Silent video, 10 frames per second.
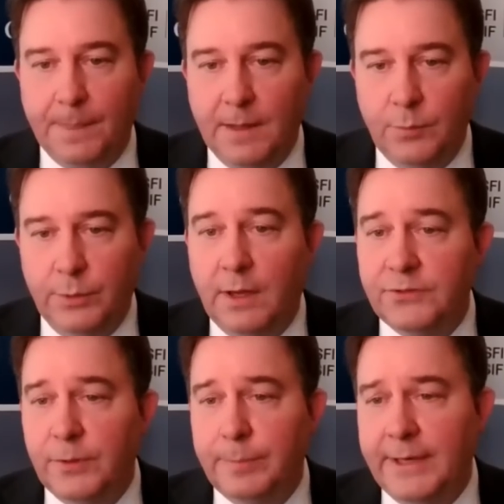It will
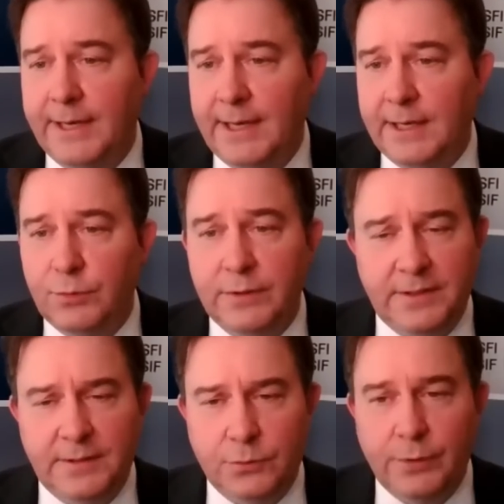also blunt any
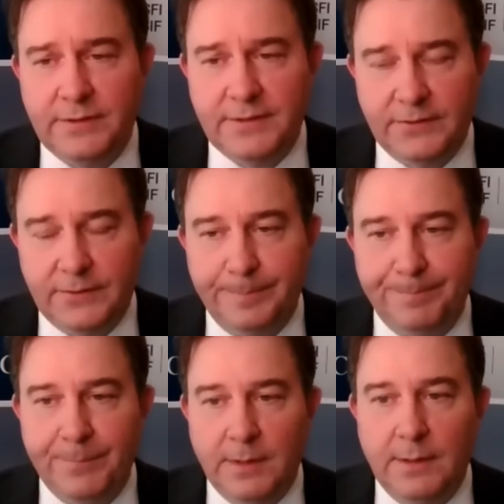criticism
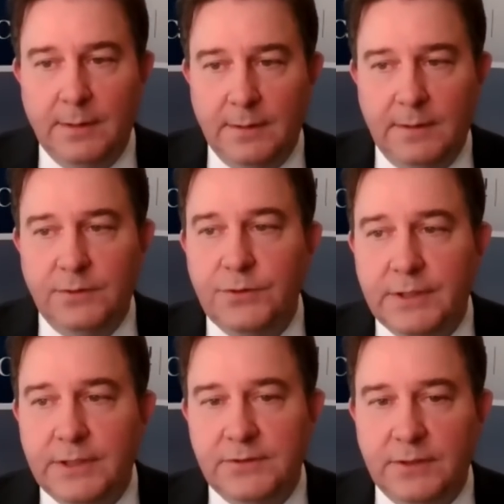that due
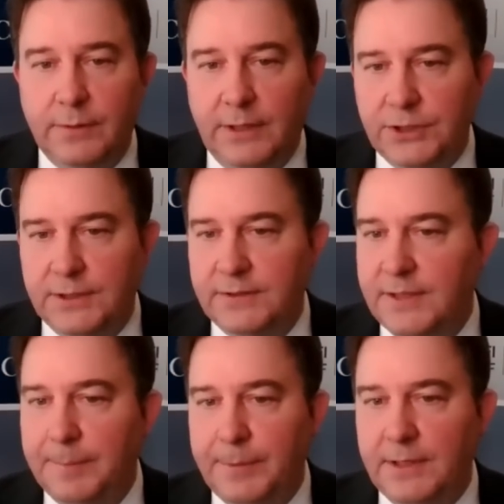consideration has
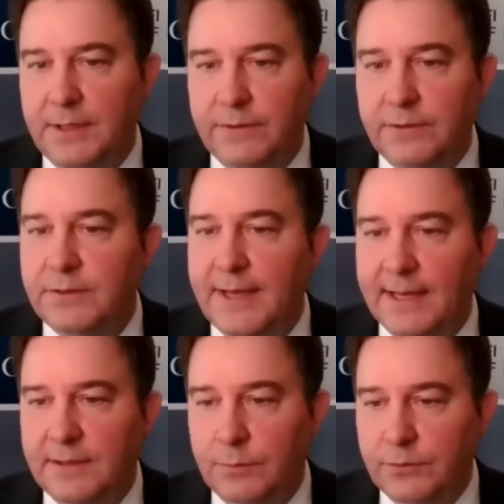not been given to
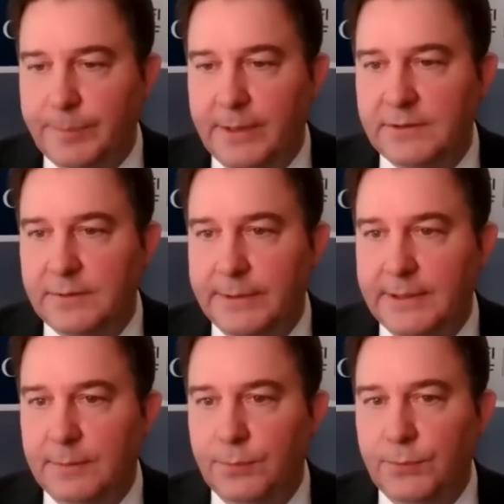acting responsibly
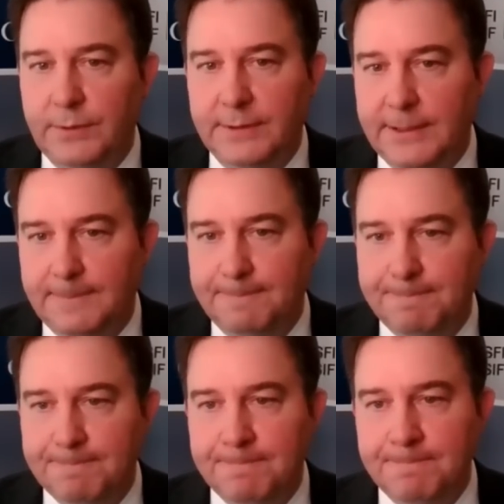and prudently.
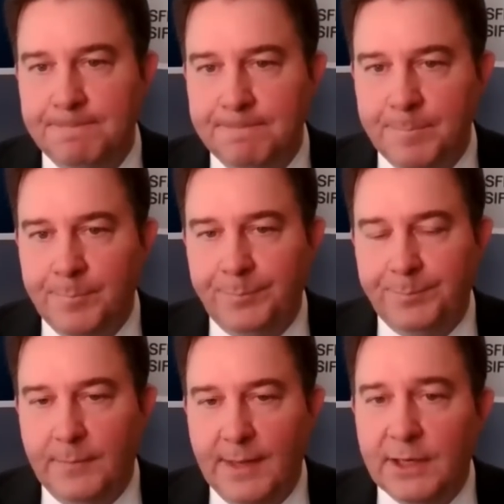
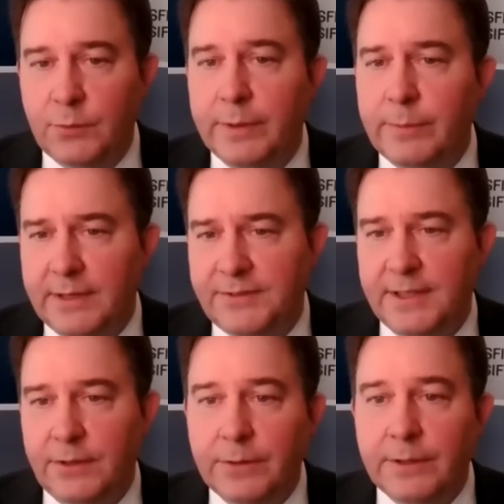Echoing what I said
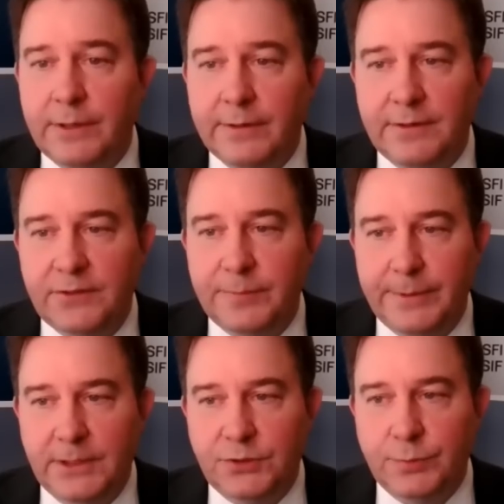earlier in this
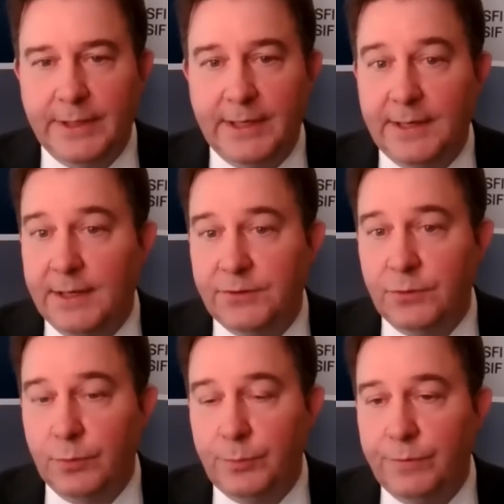speech when I announced the
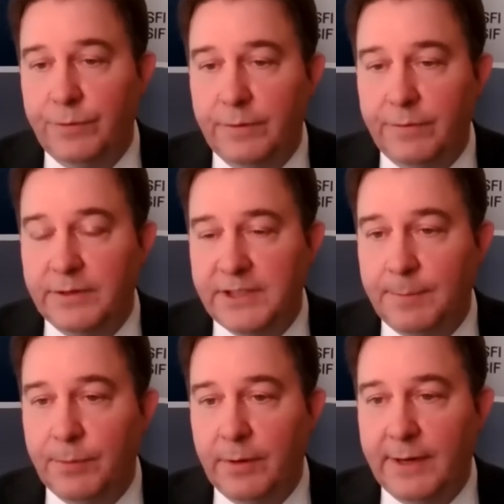removal of our
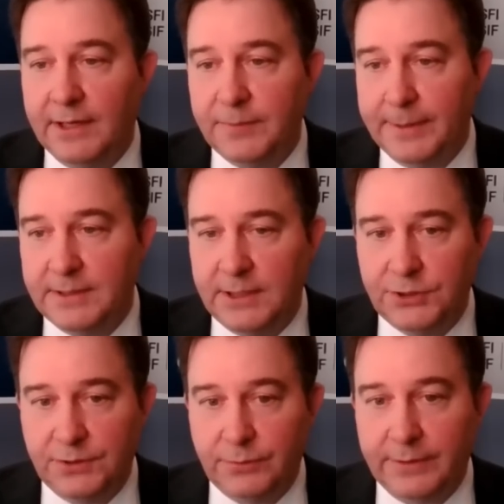temporary
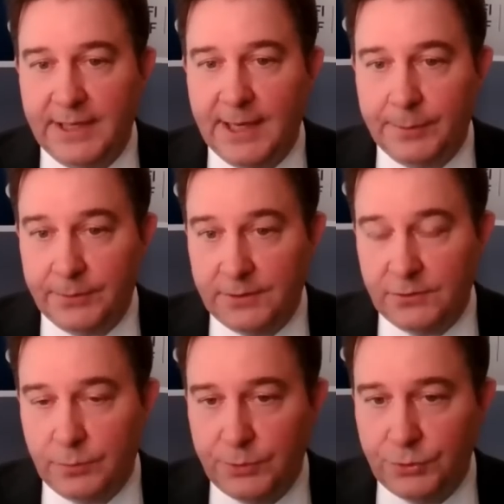expectations around capital
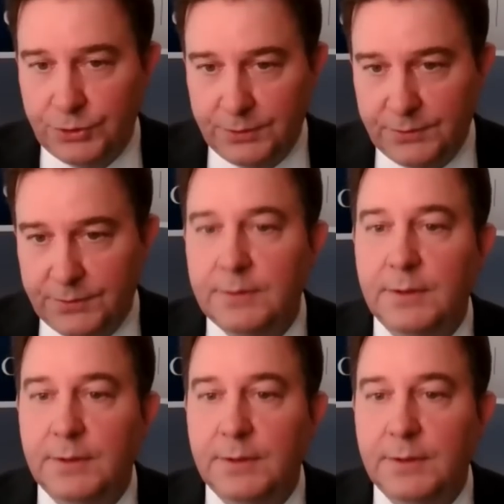distributions,